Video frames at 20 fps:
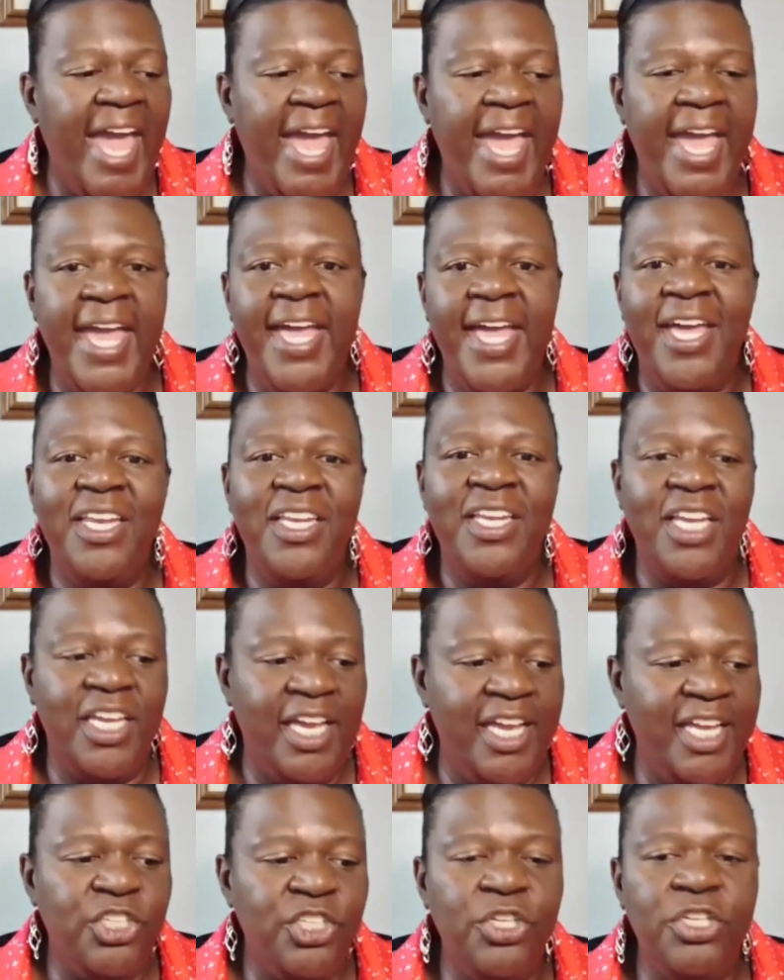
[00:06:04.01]
And
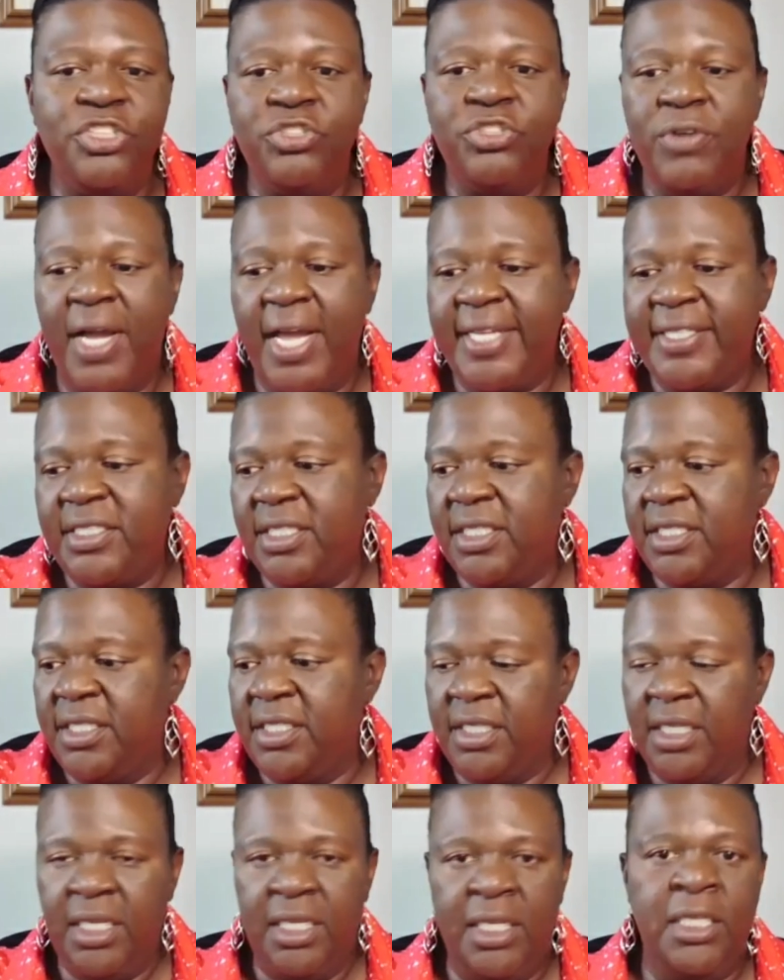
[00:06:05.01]
you're trying
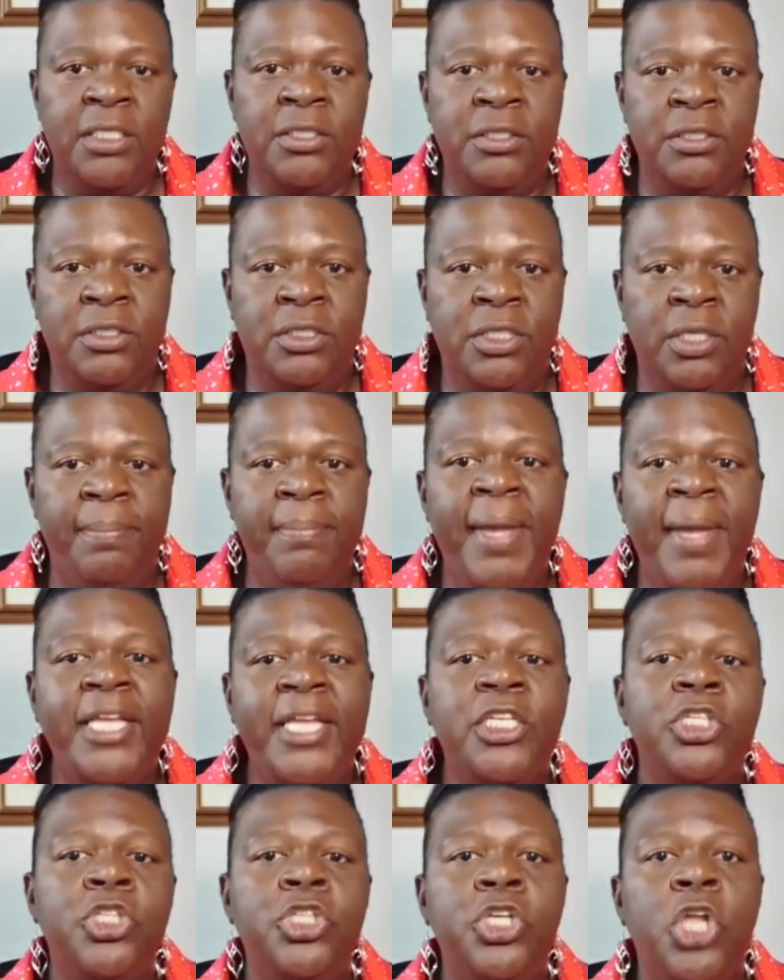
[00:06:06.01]
to make
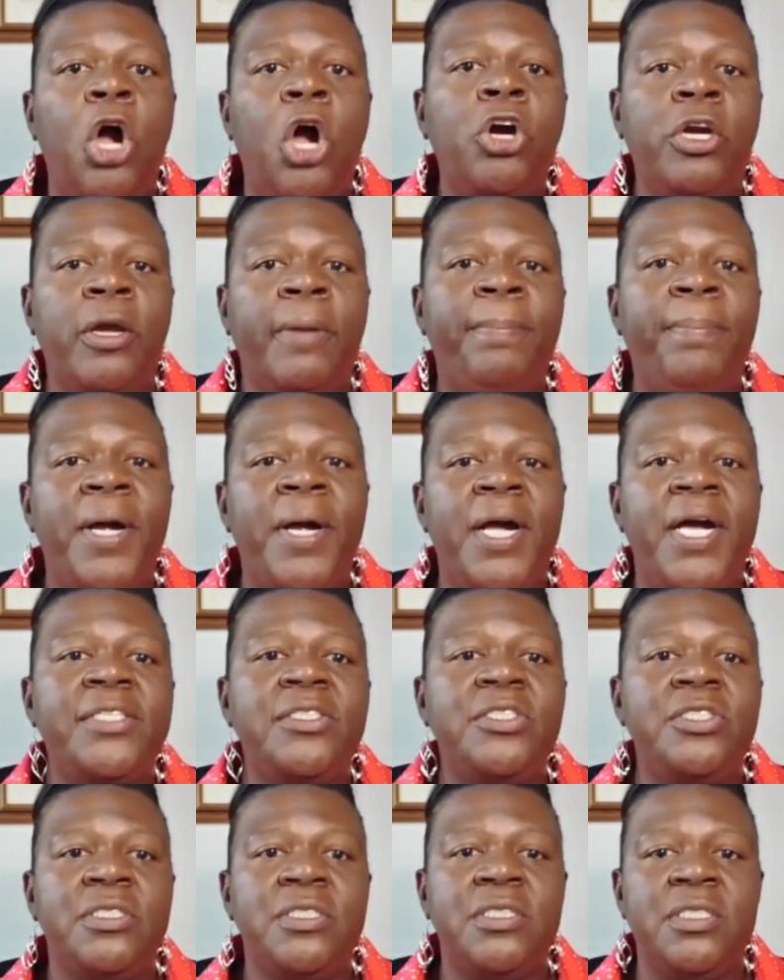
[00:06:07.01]
longer
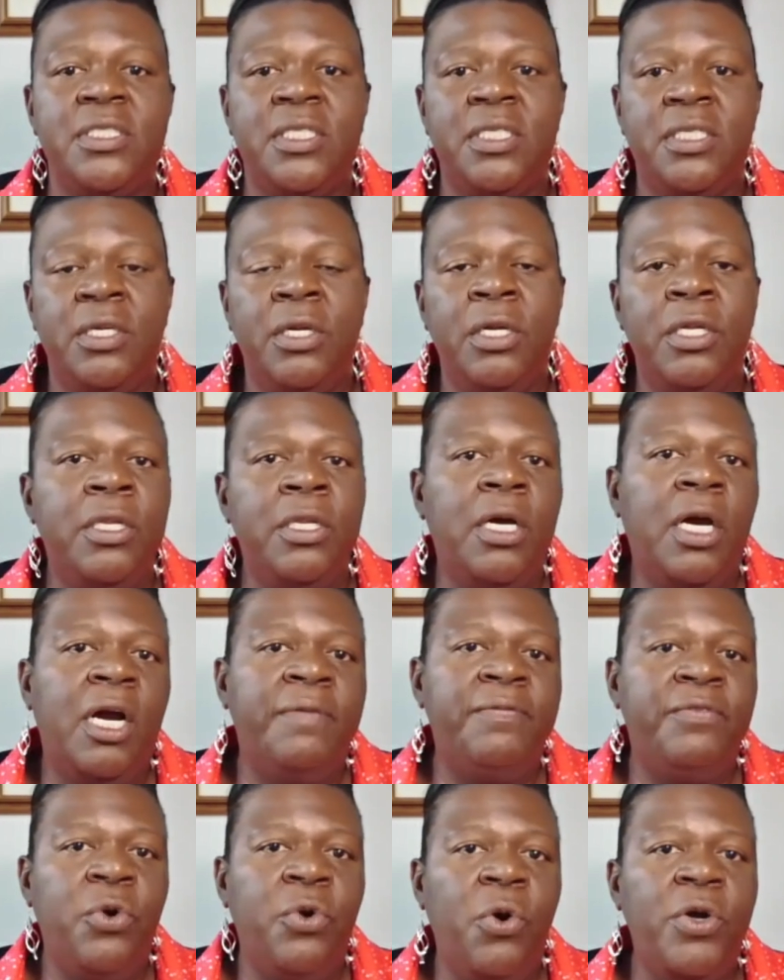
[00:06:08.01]
putts.
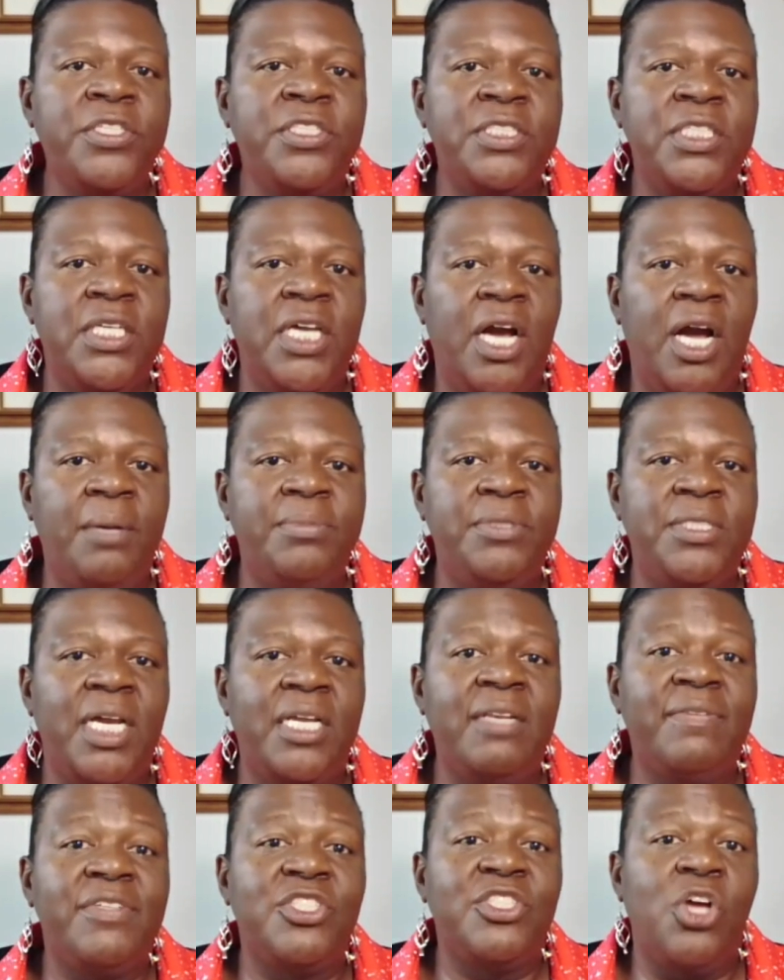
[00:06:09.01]
Of course, the
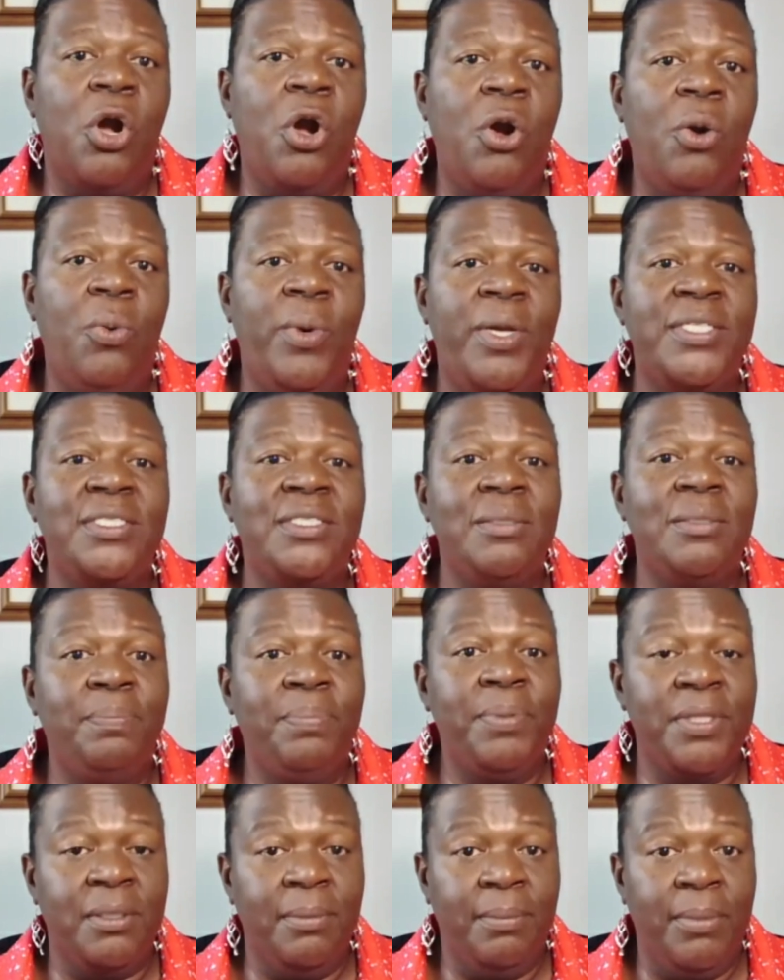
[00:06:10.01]
objective is always to
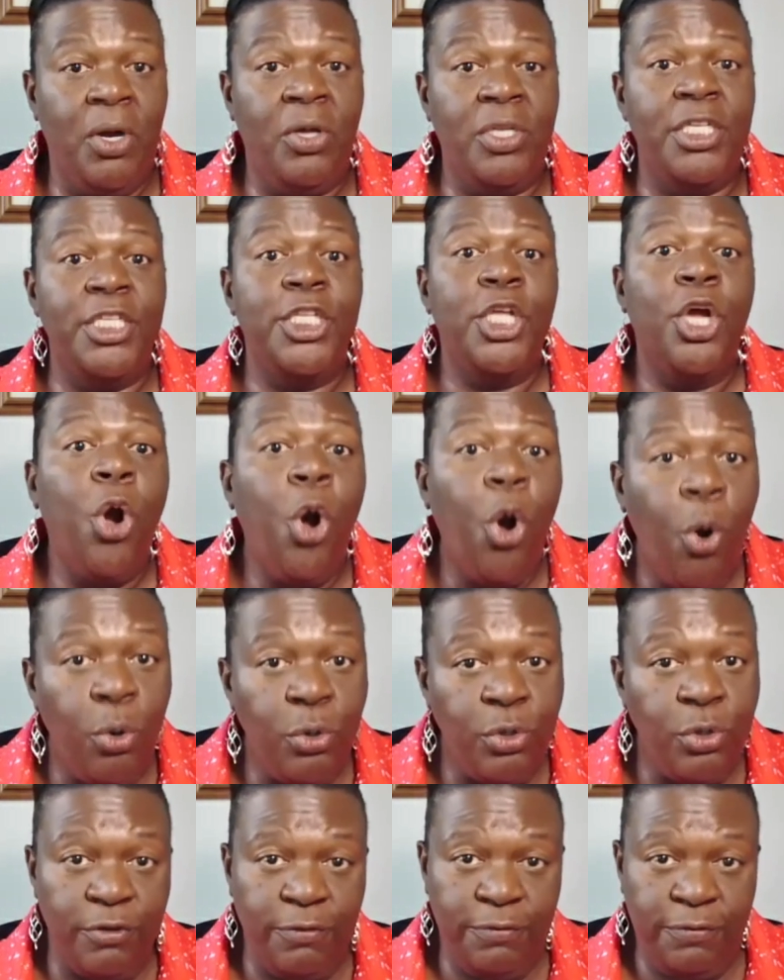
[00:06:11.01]
put the ball in the
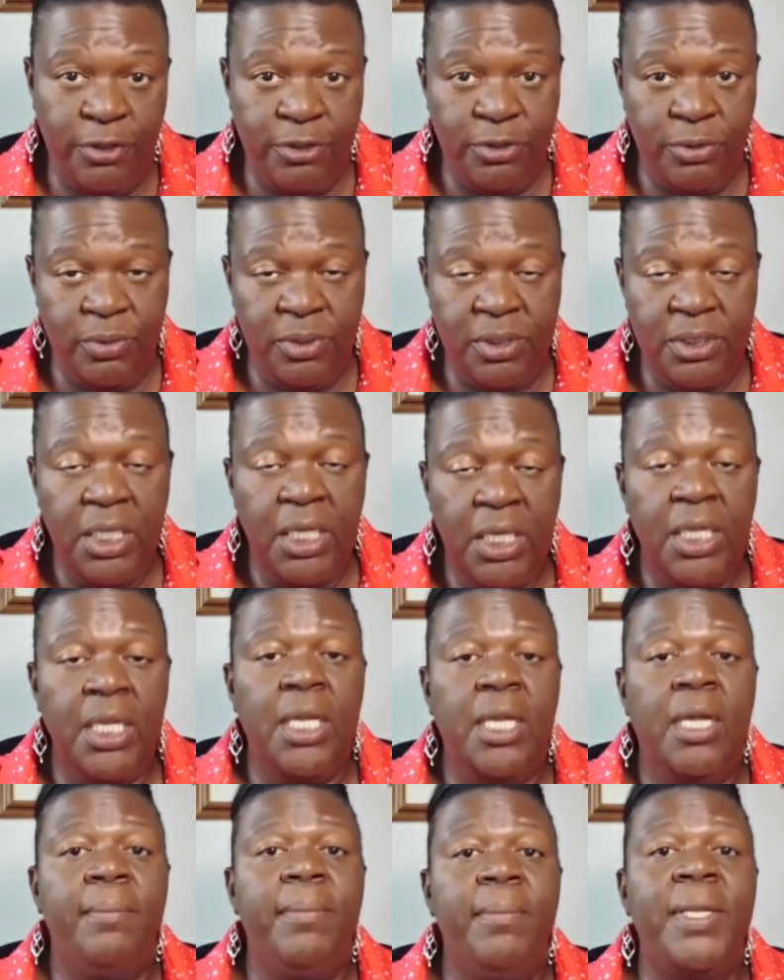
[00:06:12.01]
hole on the first one.
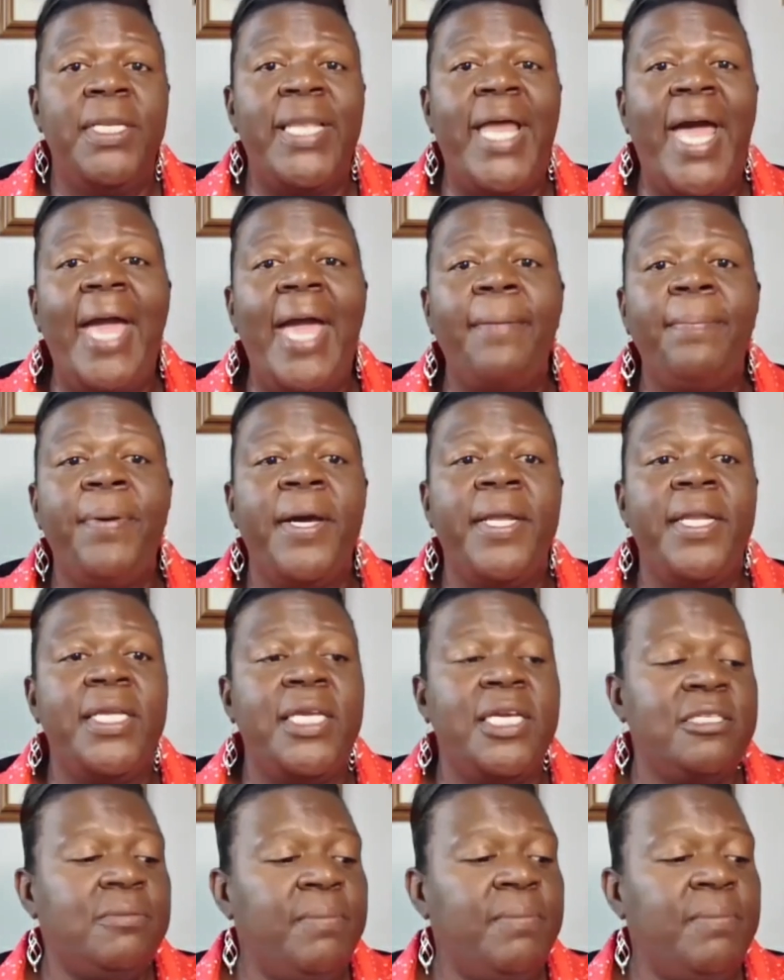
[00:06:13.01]
But lag putting
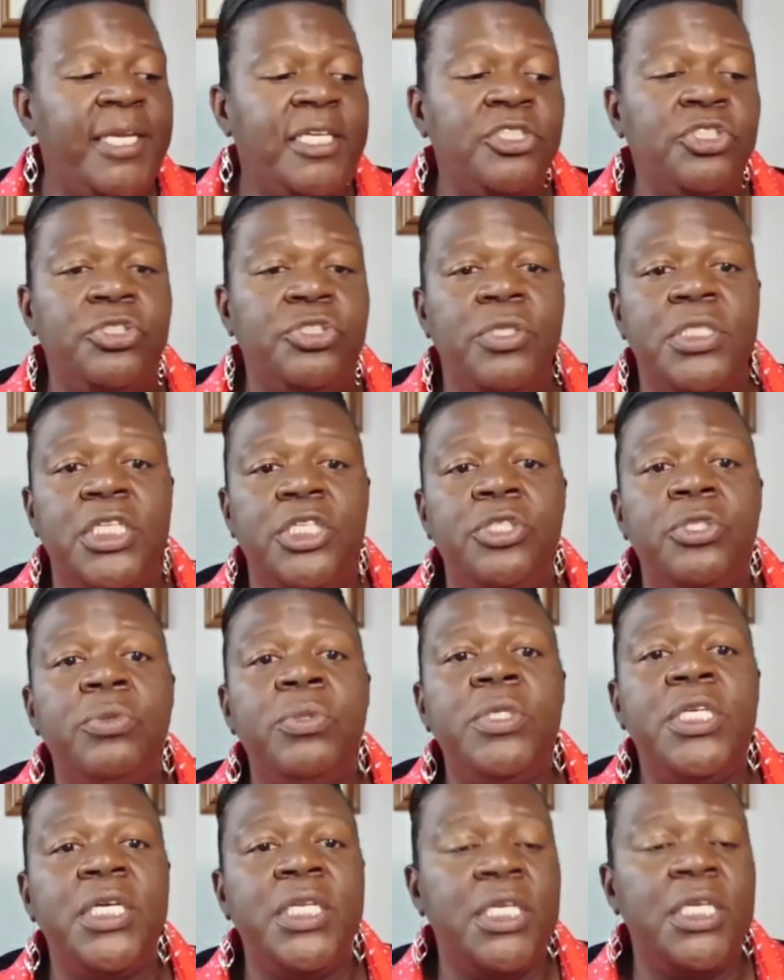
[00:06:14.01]
is making sure that
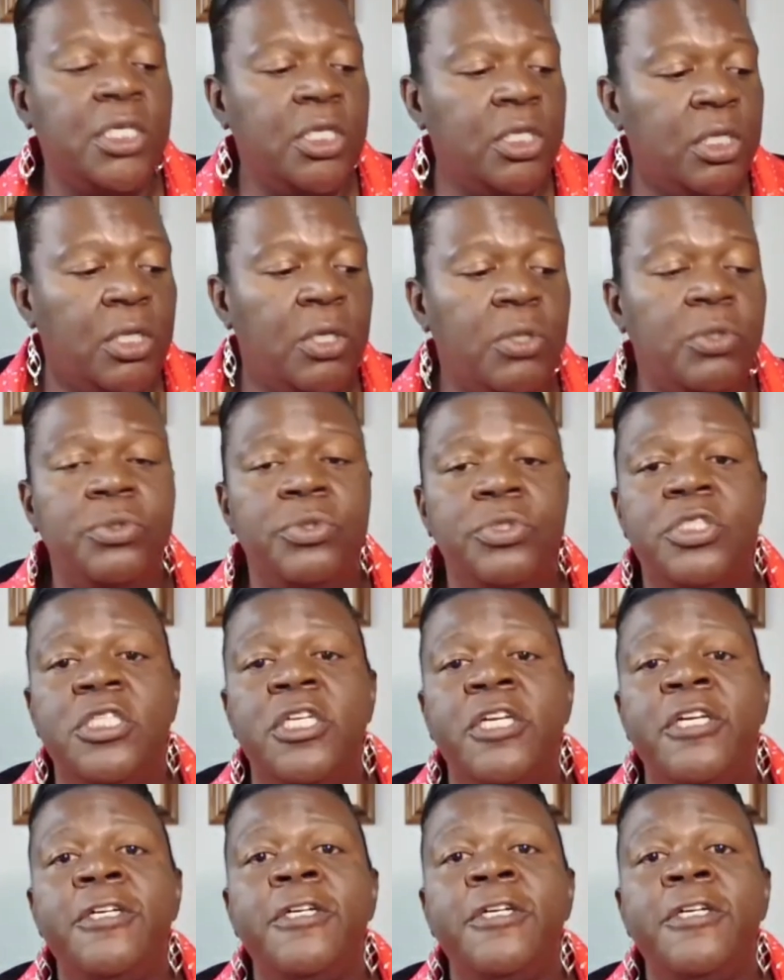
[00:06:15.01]
you get it close